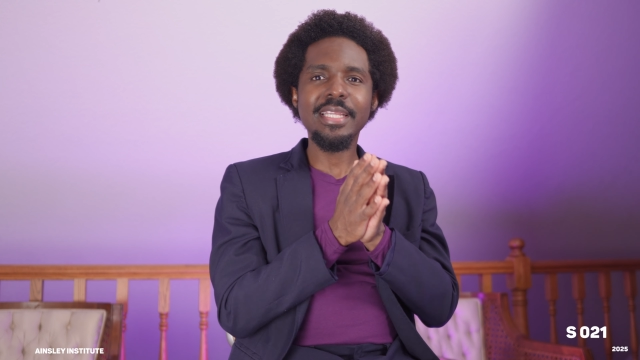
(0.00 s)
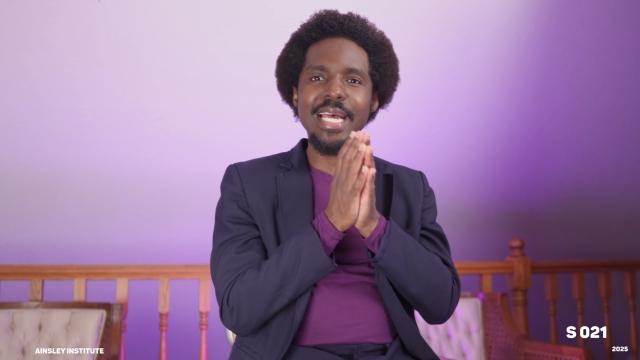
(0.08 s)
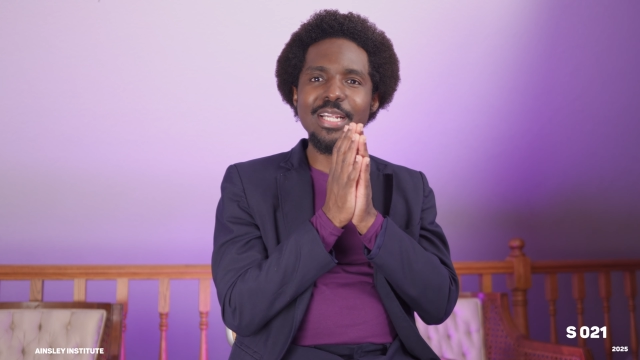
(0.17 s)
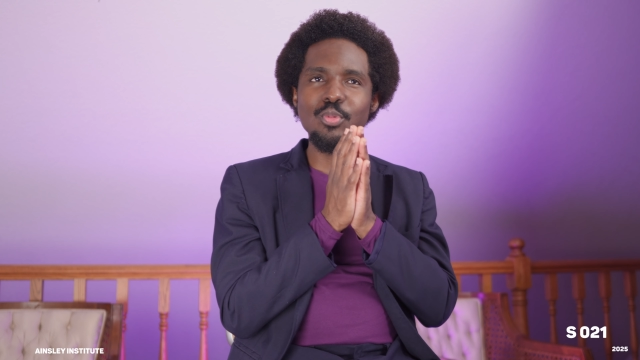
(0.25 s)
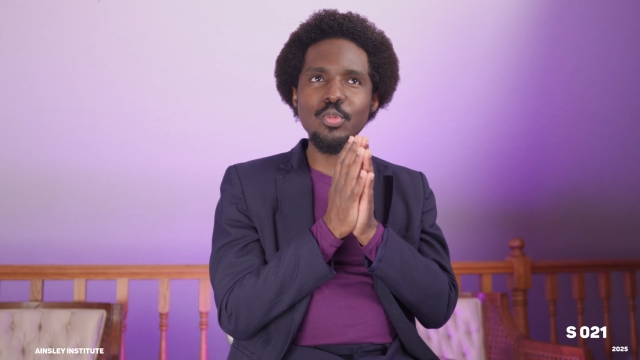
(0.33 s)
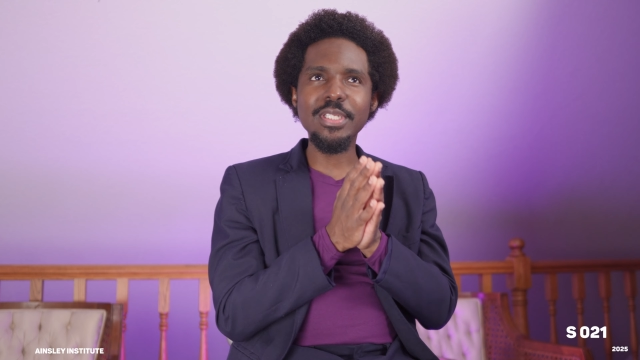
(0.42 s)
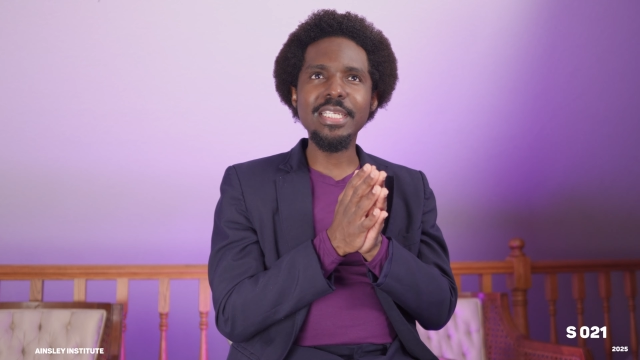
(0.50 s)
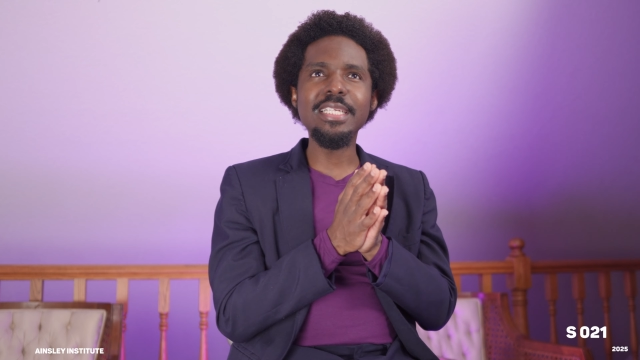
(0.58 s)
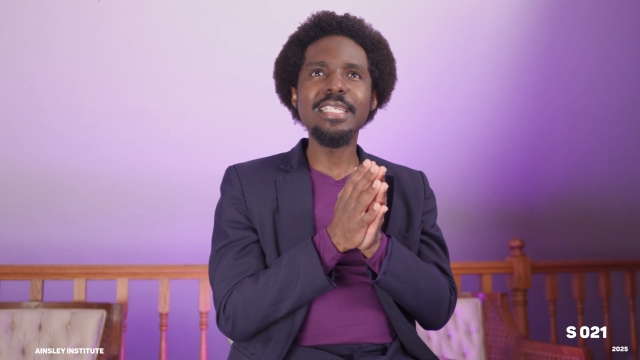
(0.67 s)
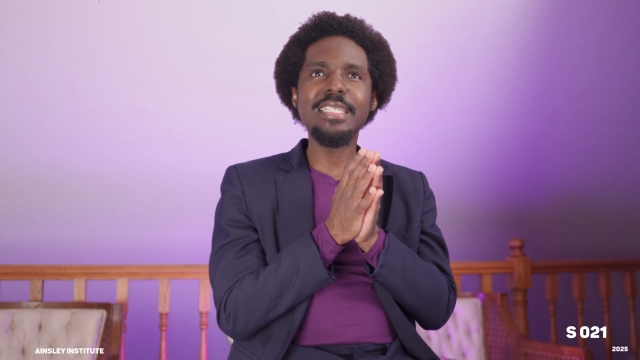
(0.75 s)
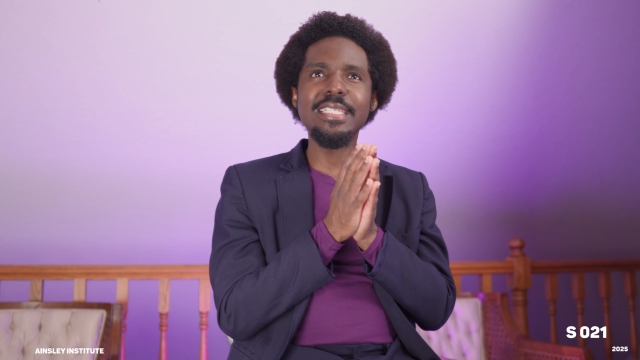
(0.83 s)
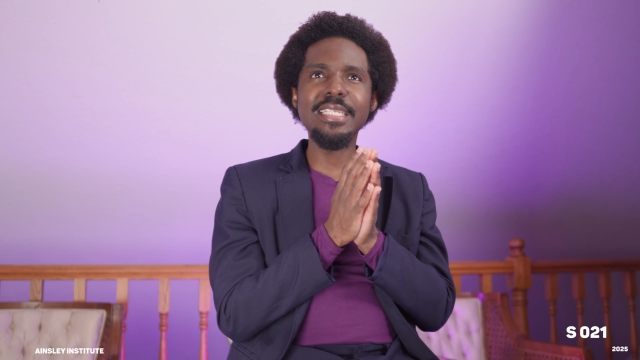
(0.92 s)
that
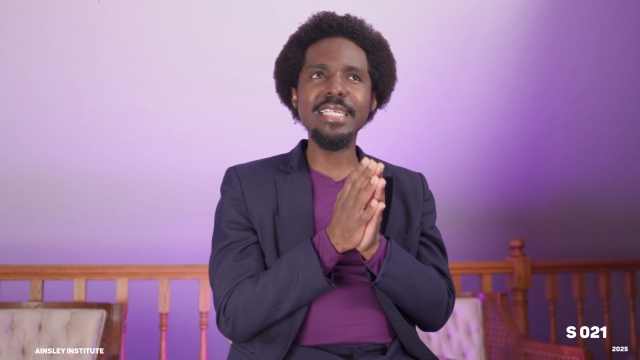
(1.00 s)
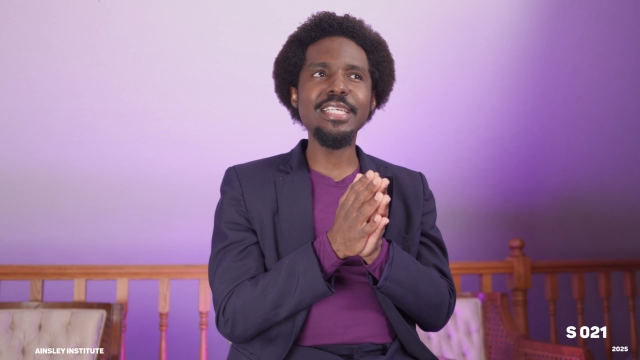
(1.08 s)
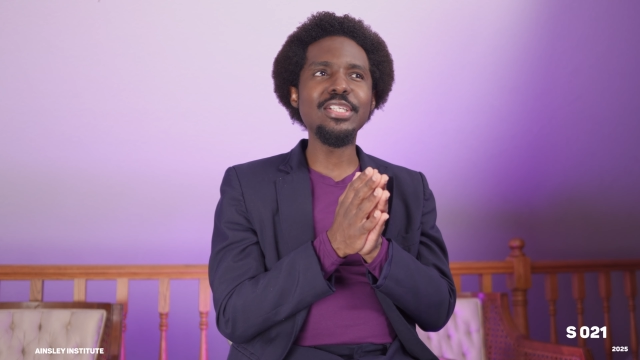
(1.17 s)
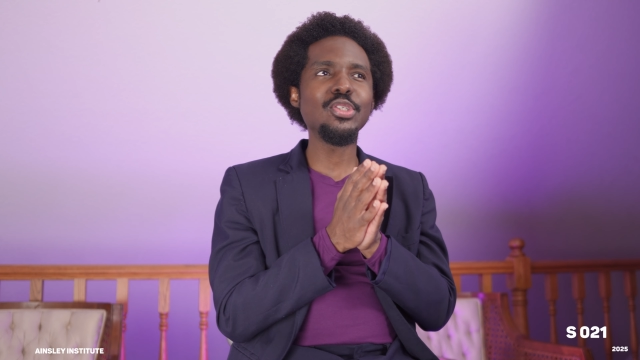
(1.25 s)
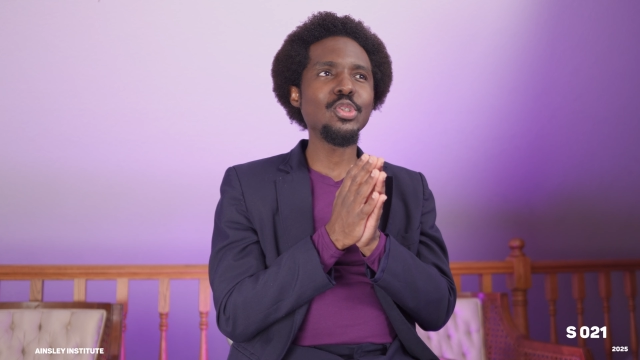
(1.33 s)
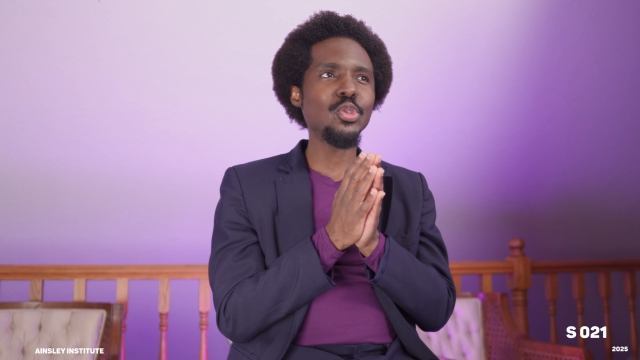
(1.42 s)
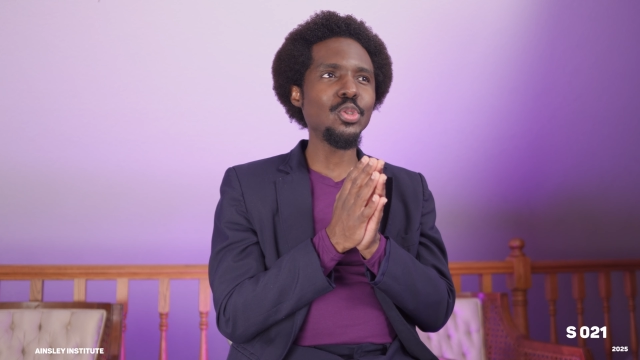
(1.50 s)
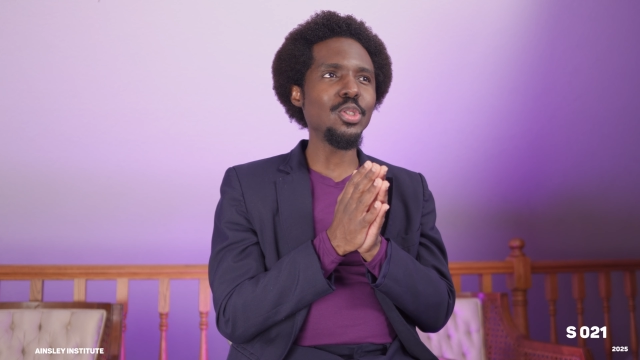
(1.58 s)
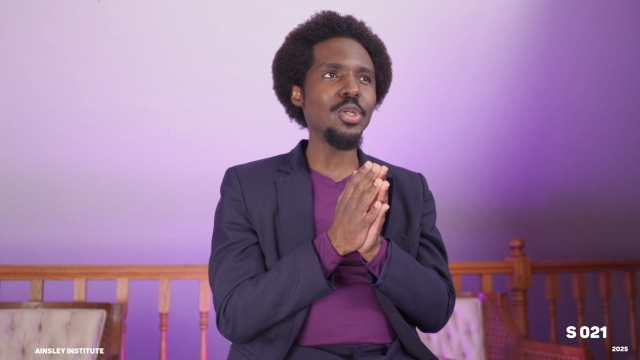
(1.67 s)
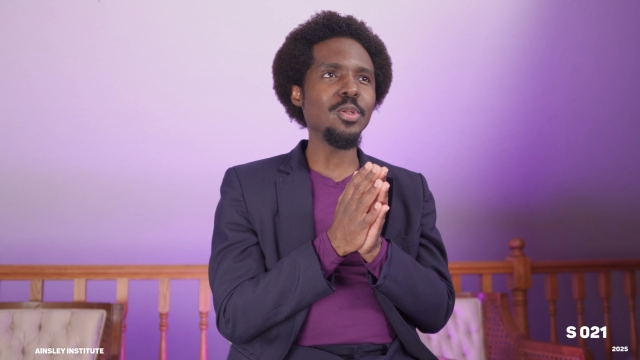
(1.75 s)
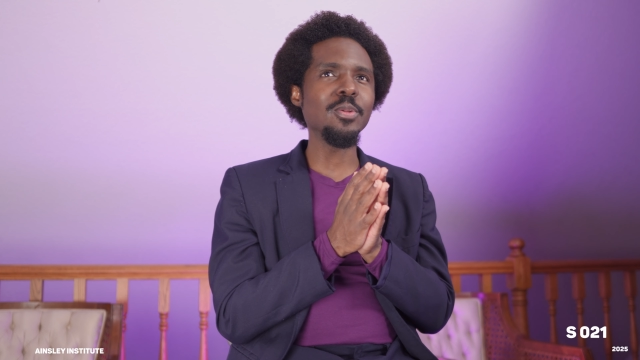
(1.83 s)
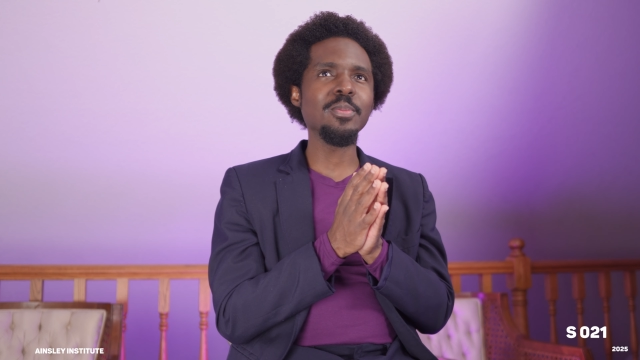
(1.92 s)
we need to
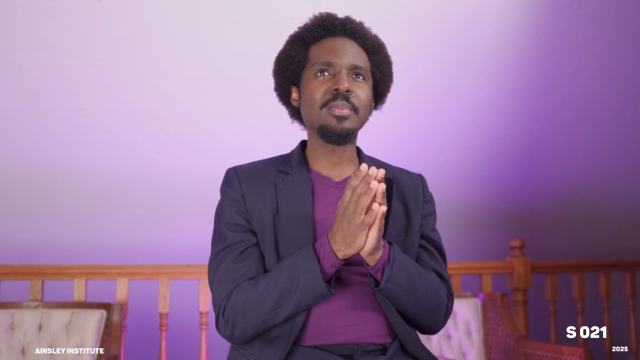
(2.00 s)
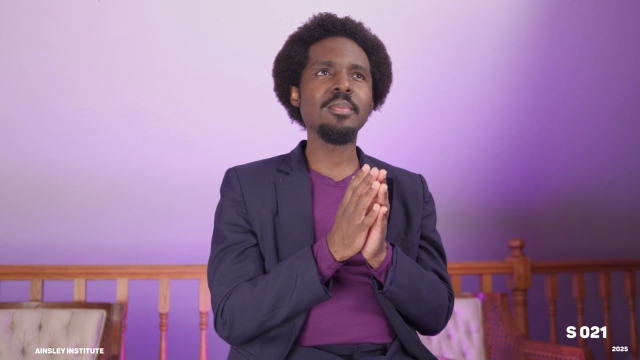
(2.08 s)
know.